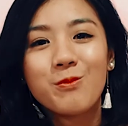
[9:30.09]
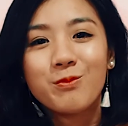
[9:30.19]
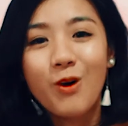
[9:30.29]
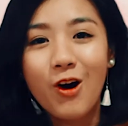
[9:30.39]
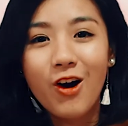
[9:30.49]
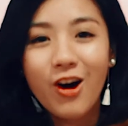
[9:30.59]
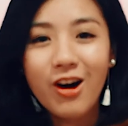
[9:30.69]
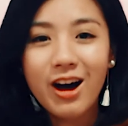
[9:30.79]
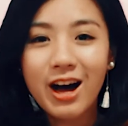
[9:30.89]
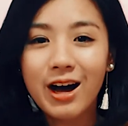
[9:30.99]

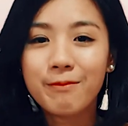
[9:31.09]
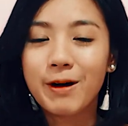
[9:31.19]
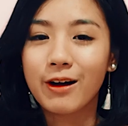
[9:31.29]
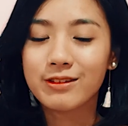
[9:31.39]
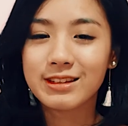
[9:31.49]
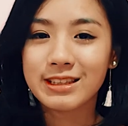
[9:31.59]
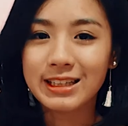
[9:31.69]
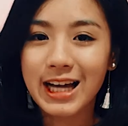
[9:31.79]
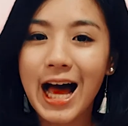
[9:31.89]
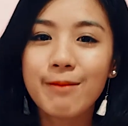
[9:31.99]
more about
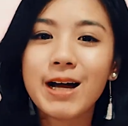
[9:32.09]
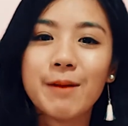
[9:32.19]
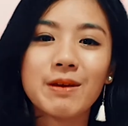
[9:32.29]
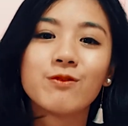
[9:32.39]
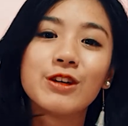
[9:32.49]
the upcoming